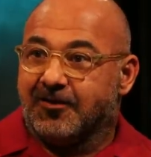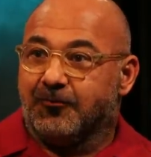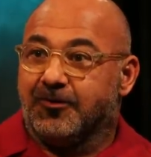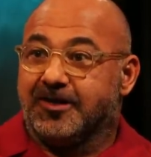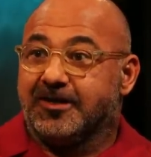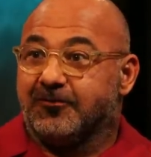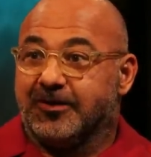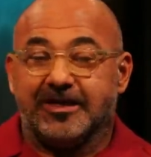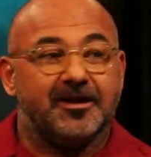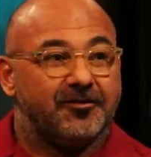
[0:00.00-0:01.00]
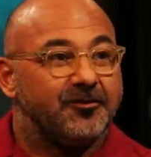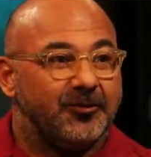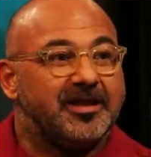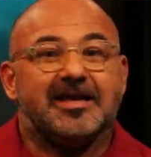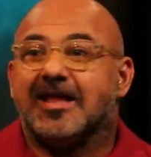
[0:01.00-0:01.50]
would, would you know,
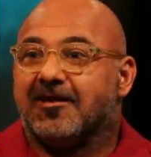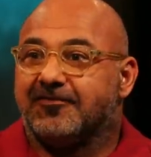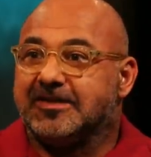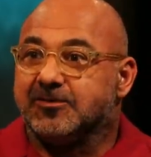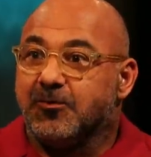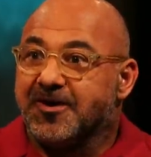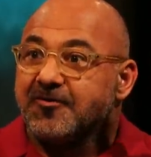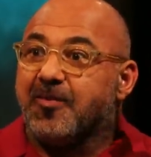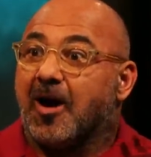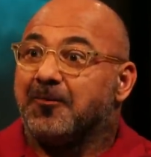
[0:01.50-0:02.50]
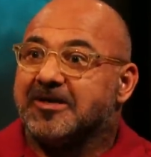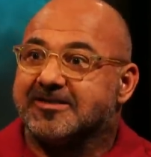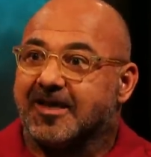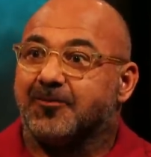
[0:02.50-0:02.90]
when they have these weird puppets, like